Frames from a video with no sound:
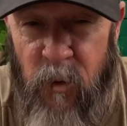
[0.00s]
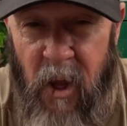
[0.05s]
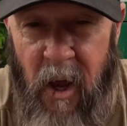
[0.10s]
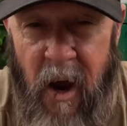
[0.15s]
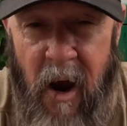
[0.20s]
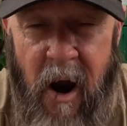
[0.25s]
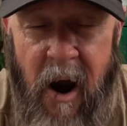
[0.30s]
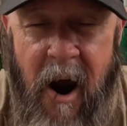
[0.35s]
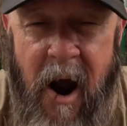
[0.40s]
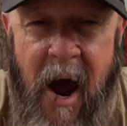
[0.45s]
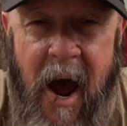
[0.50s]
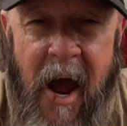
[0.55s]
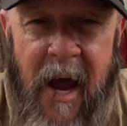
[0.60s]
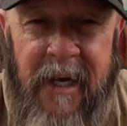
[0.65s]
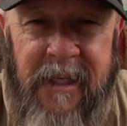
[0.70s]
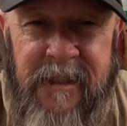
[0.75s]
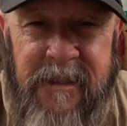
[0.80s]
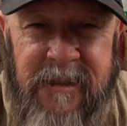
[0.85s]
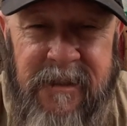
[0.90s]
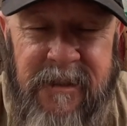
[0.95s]
All right.
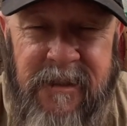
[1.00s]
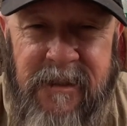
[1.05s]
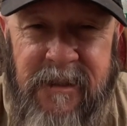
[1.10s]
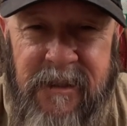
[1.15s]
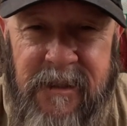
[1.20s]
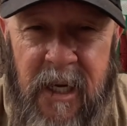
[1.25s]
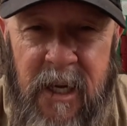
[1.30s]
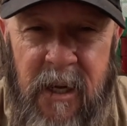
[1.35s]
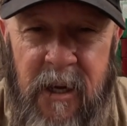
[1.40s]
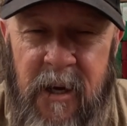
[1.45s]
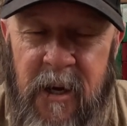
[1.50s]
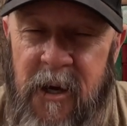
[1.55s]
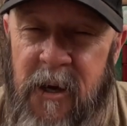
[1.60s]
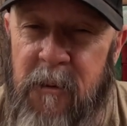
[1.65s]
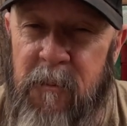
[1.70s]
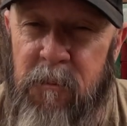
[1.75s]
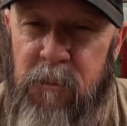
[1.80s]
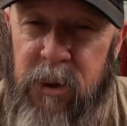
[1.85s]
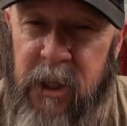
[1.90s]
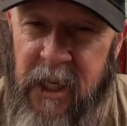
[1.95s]

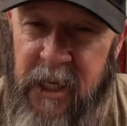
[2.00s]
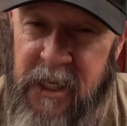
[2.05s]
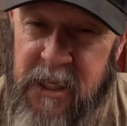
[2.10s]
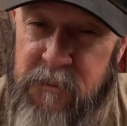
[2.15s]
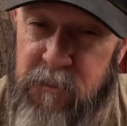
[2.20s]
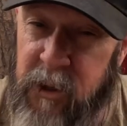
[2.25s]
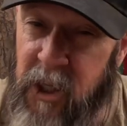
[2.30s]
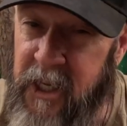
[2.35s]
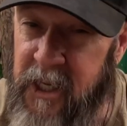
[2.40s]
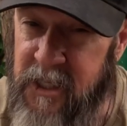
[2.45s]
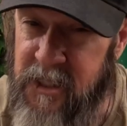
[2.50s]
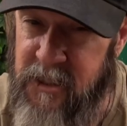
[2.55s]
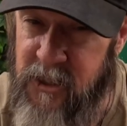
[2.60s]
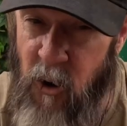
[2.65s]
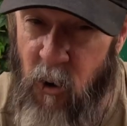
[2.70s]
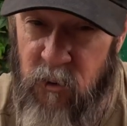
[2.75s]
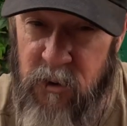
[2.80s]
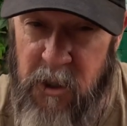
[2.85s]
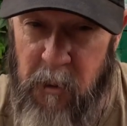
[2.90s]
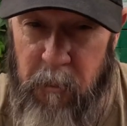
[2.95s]
Please
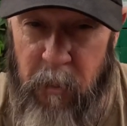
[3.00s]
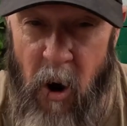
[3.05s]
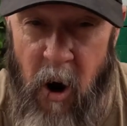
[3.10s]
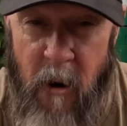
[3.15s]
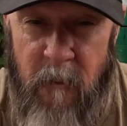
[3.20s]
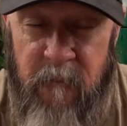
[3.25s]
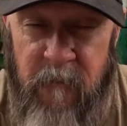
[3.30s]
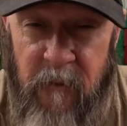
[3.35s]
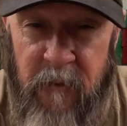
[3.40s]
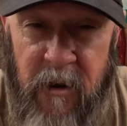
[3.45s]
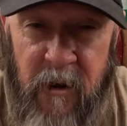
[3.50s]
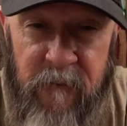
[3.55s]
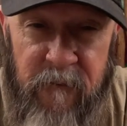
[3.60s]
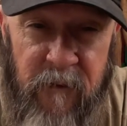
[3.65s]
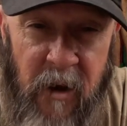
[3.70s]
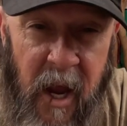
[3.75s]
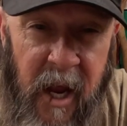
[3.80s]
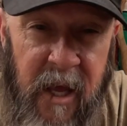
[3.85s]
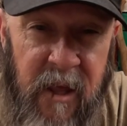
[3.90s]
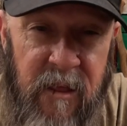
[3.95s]
don't depart from the
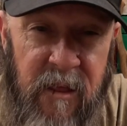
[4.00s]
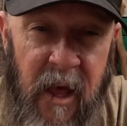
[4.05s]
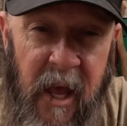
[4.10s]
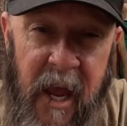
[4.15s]
faith.